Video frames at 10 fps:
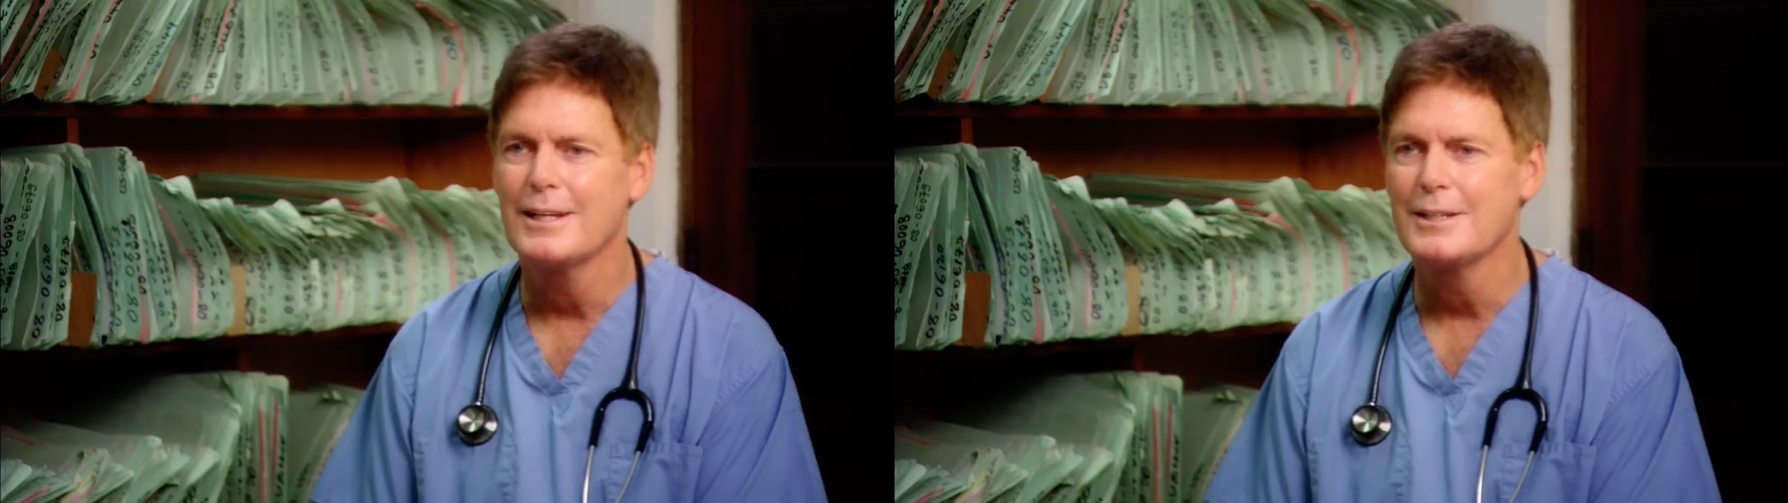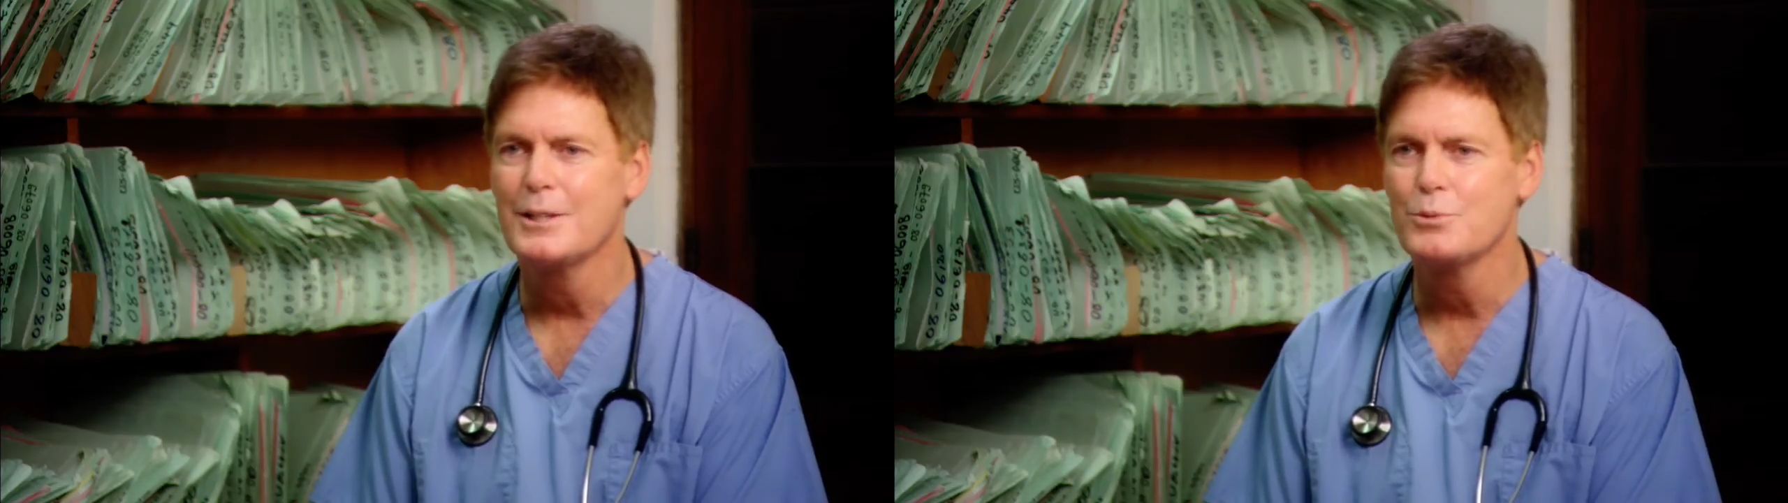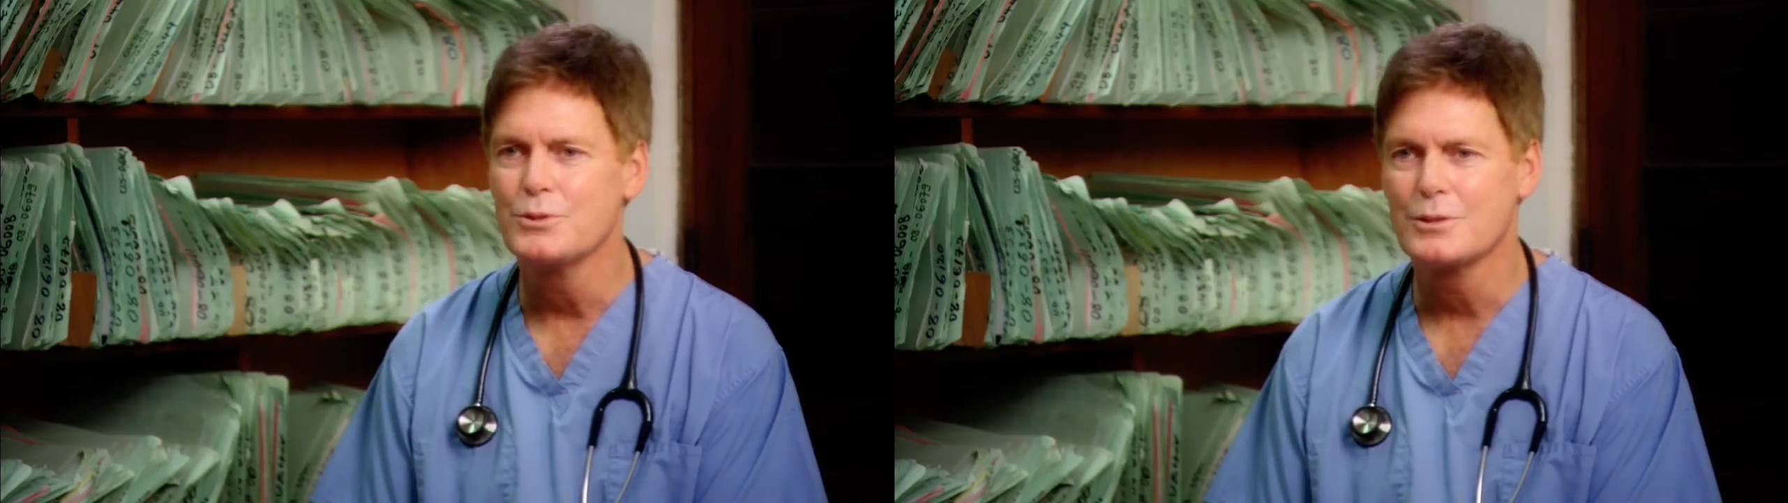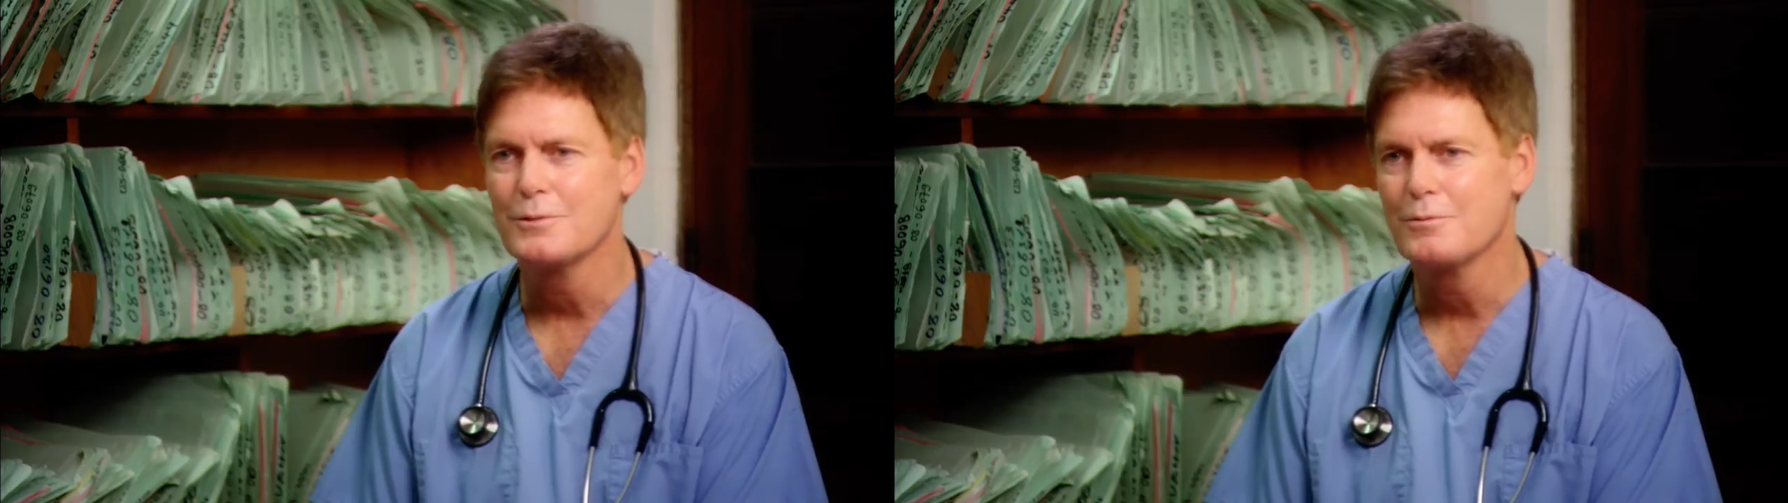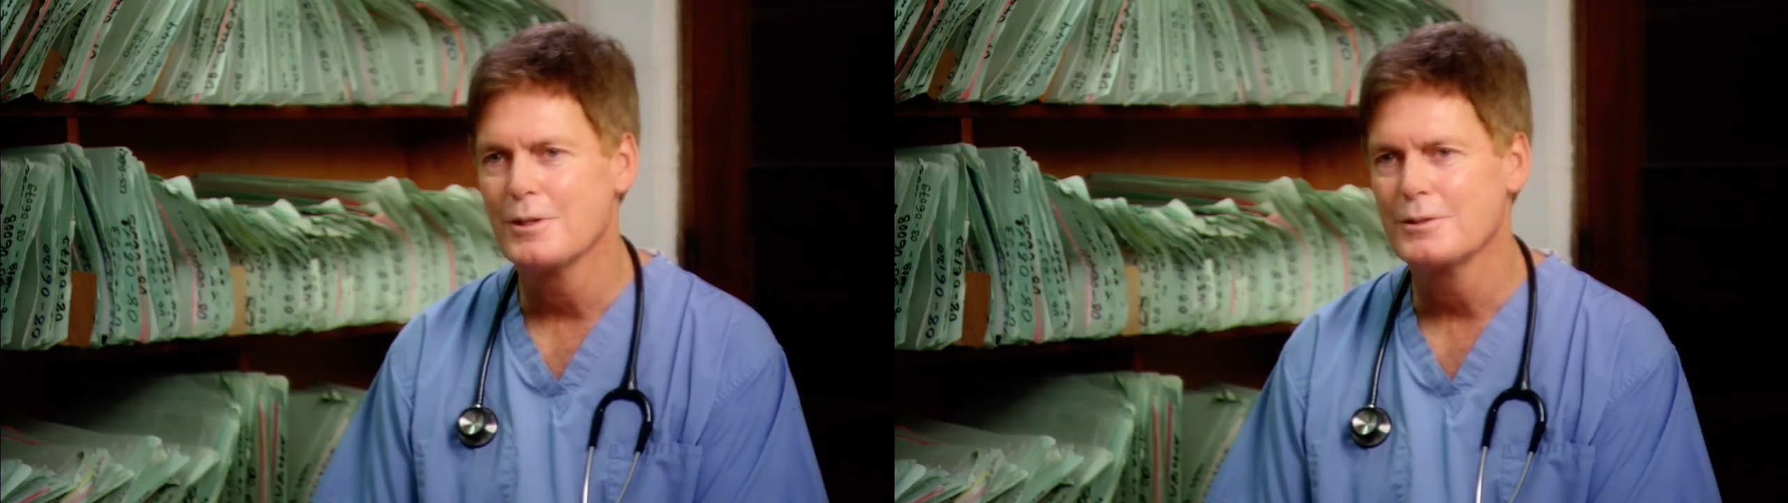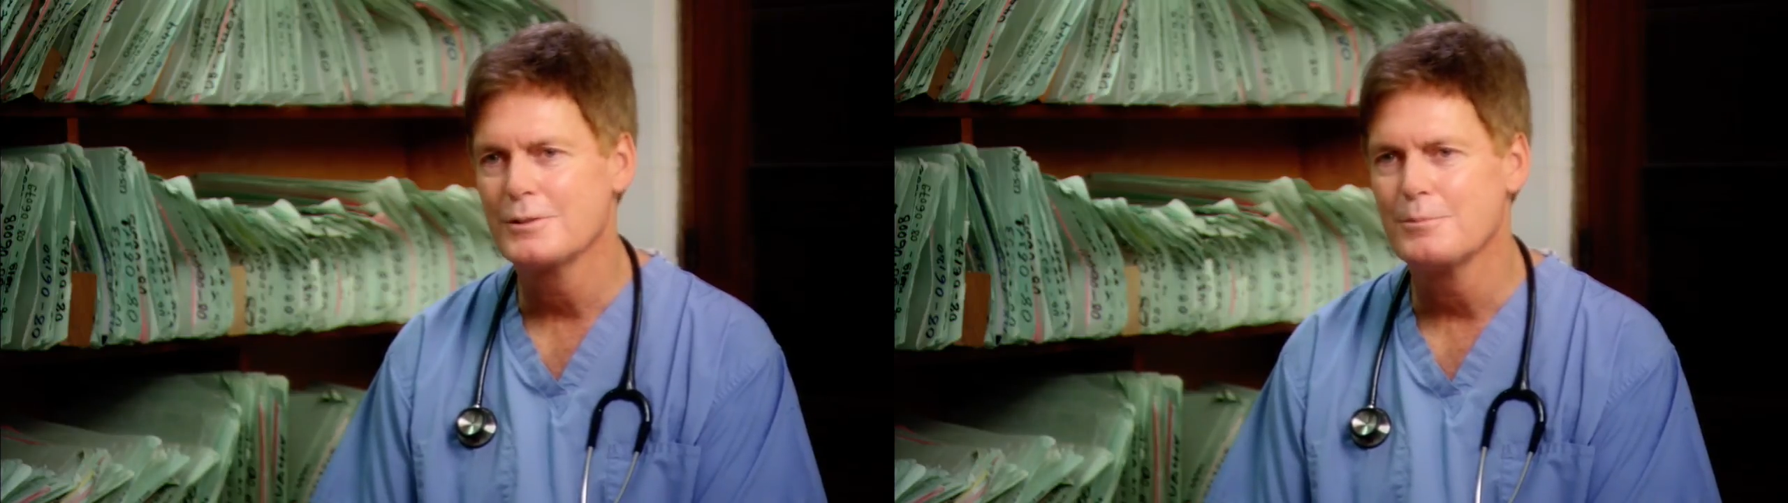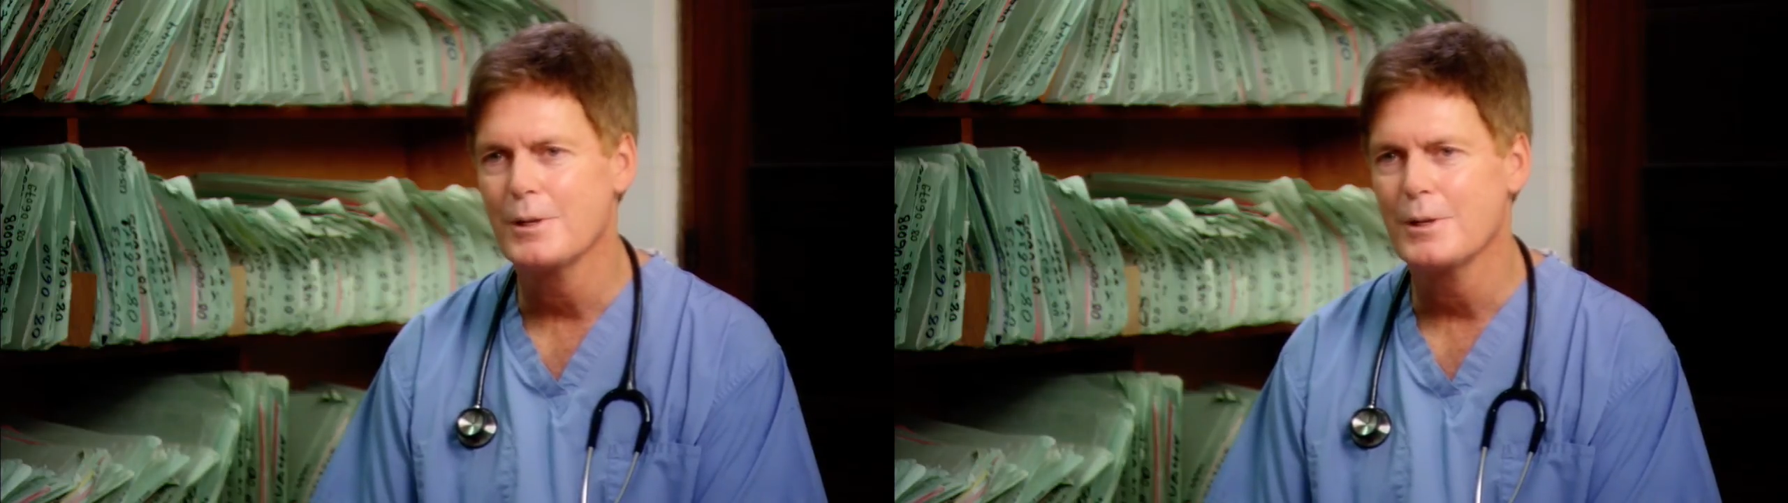he was confronted